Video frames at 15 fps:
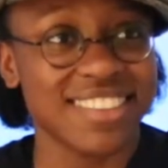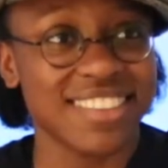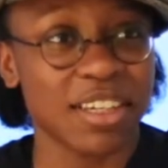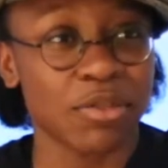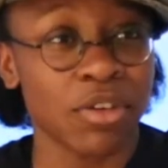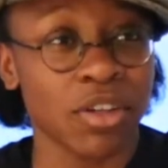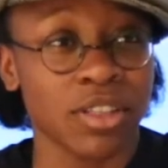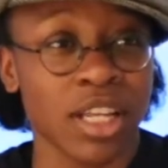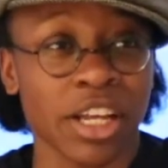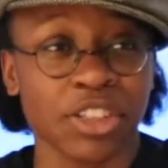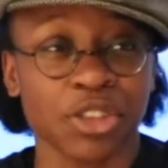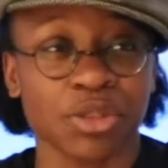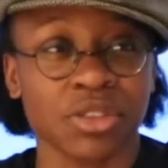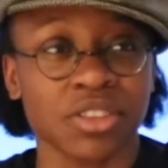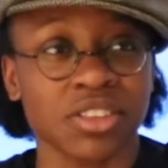It felt
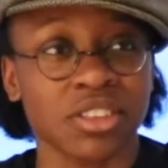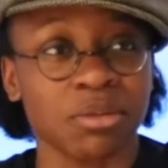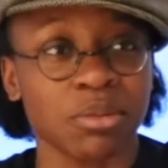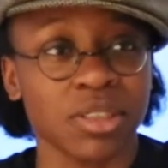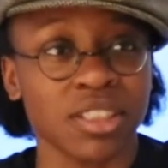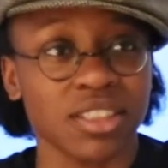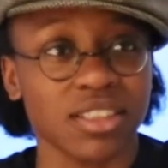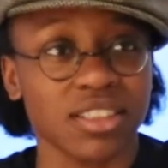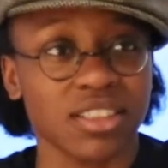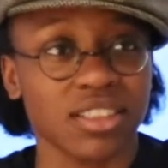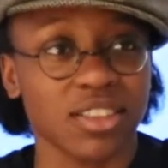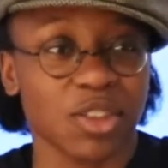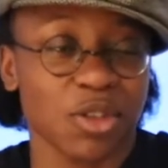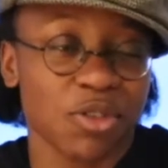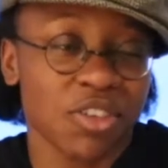natural to me,
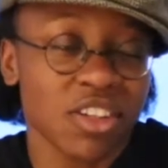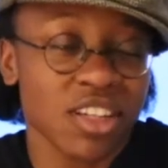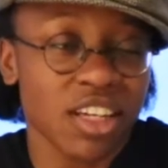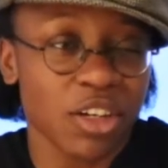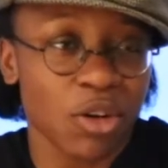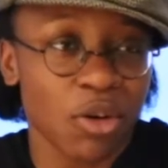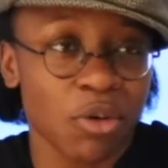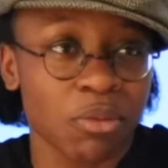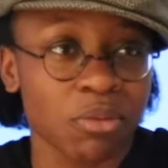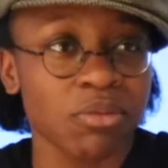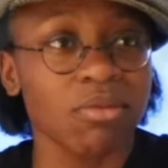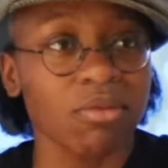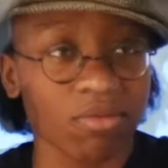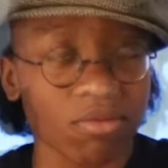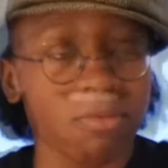so it felt like home.
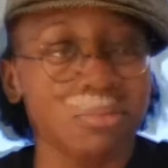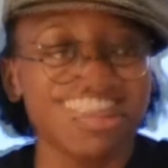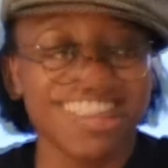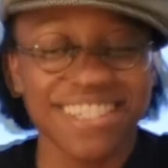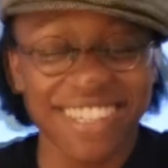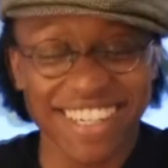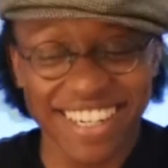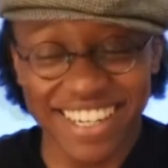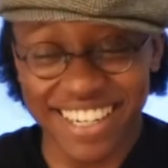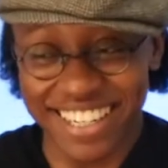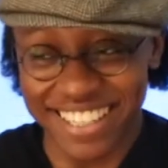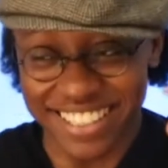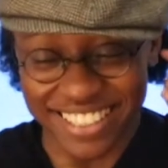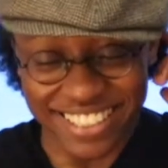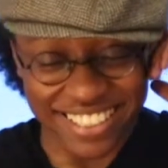
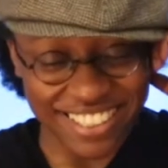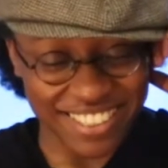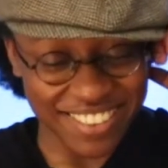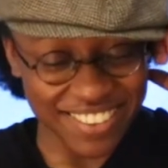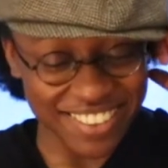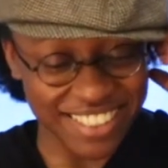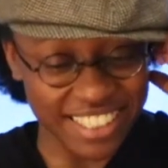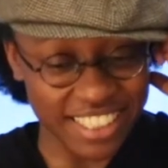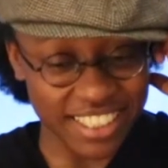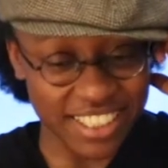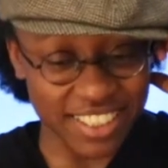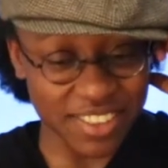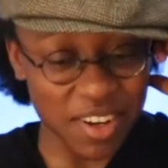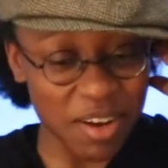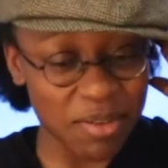Ah, the story.
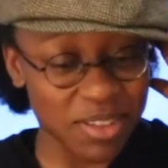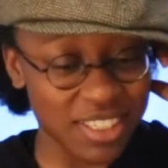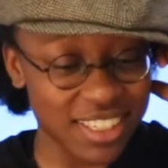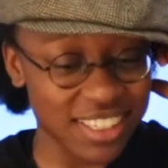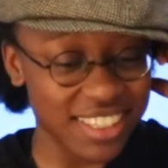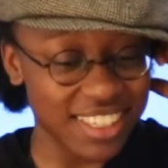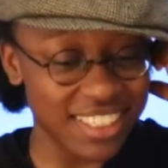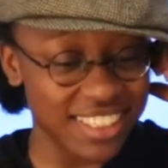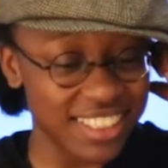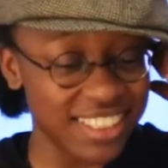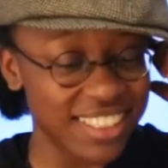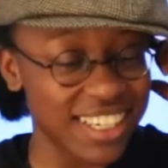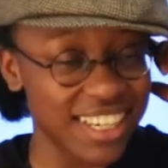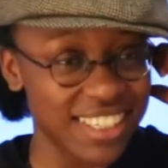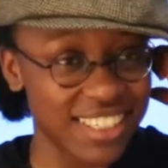So I was in London,
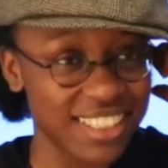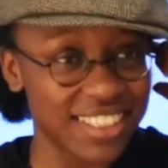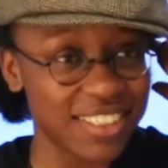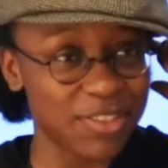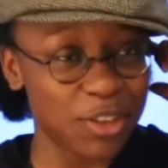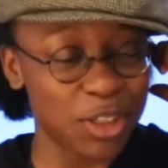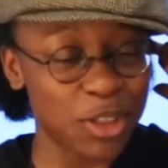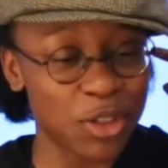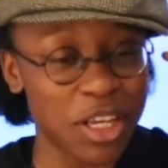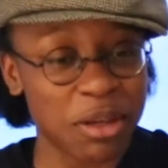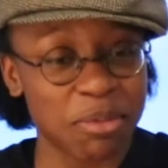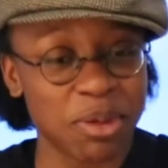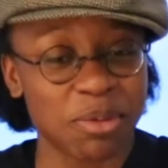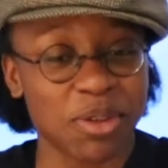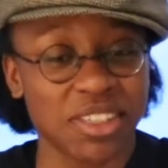yes, for UK
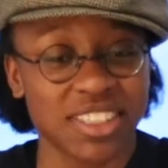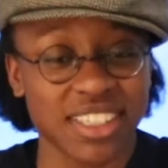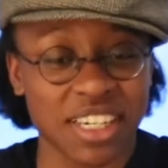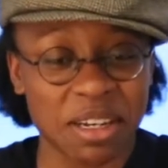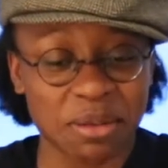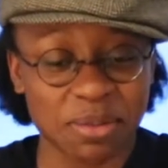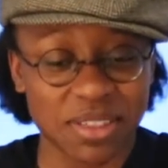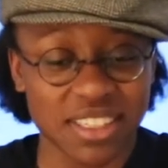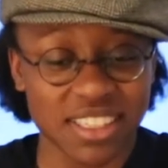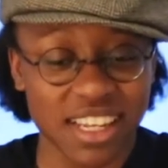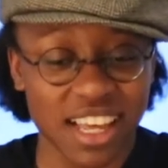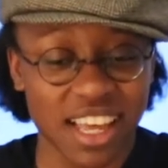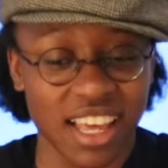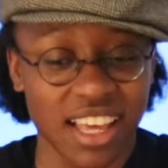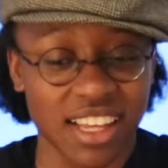B-Boy Champs,
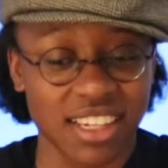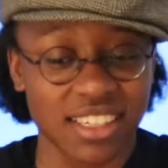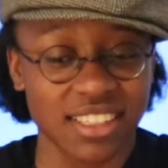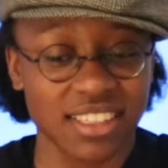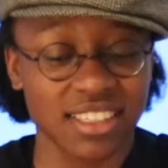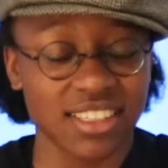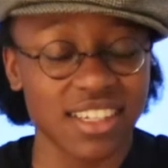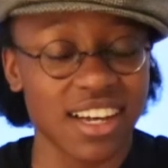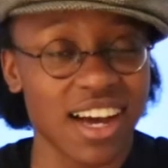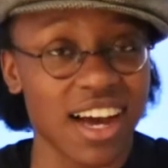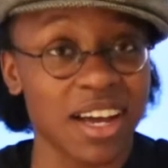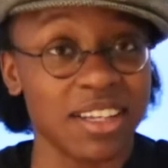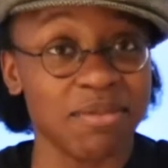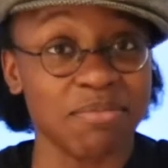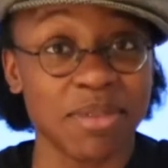and
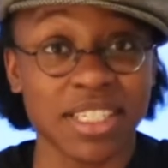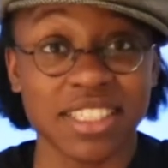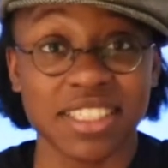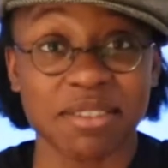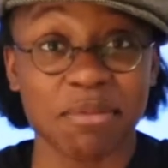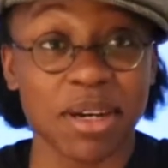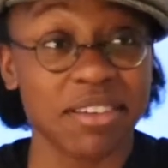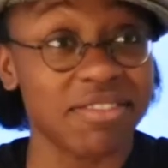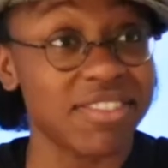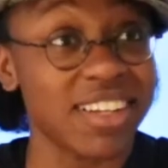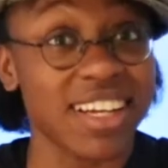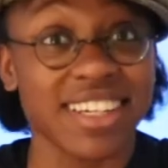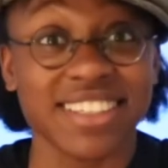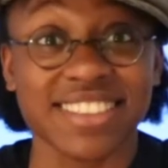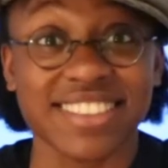I missed my
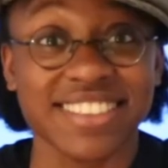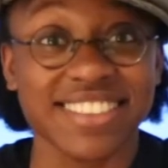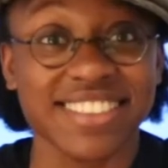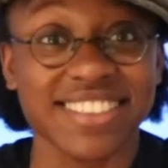flight.